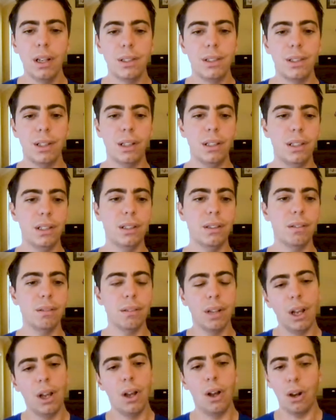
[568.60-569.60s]
taking
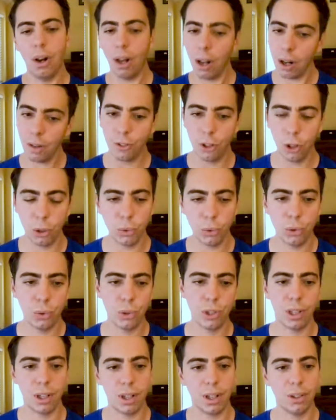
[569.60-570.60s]
a lot of code to
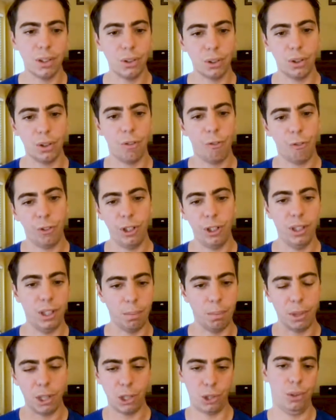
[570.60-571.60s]
generate the config
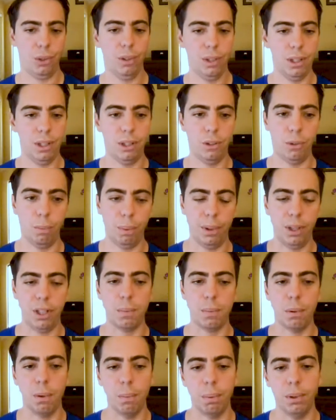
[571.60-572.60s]
and make sure that it applies
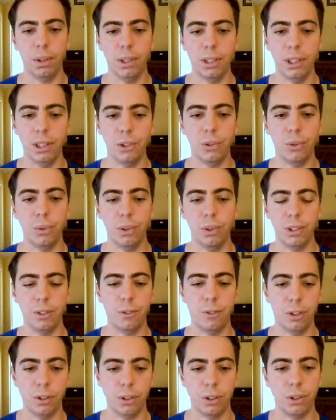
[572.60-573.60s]
properly to a
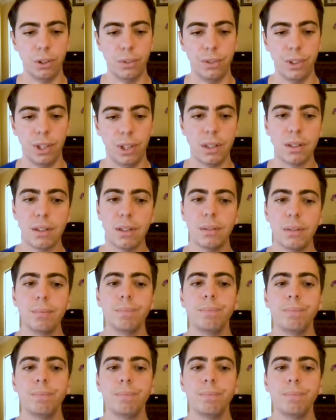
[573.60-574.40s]
different context.